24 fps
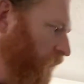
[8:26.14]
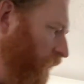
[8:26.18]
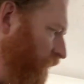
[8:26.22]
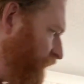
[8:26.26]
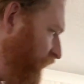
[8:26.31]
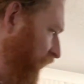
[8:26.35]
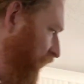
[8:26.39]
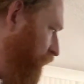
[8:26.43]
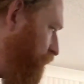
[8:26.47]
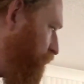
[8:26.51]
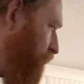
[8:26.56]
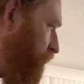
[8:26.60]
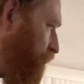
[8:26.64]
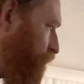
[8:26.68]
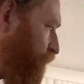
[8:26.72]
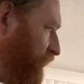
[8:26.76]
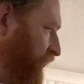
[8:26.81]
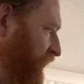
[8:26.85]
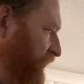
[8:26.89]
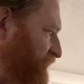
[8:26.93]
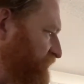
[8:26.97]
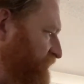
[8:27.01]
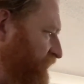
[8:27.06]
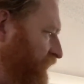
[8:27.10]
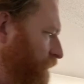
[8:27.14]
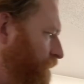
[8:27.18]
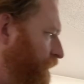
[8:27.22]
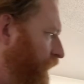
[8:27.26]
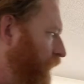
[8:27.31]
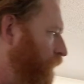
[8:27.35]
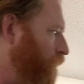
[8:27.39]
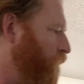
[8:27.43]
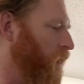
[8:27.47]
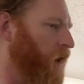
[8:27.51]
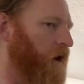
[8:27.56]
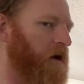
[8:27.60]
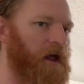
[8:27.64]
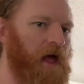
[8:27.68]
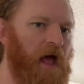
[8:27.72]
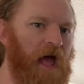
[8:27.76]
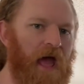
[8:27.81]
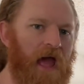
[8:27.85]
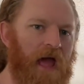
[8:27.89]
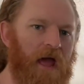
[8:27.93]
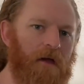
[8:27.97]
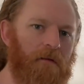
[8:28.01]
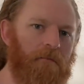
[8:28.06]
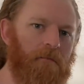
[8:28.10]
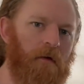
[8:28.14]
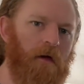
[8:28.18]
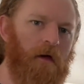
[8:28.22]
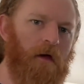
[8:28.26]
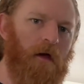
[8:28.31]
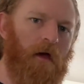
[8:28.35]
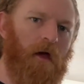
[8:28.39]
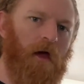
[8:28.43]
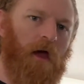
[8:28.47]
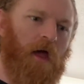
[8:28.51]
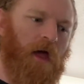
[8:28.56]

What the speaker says: all that, we reason about where to aim.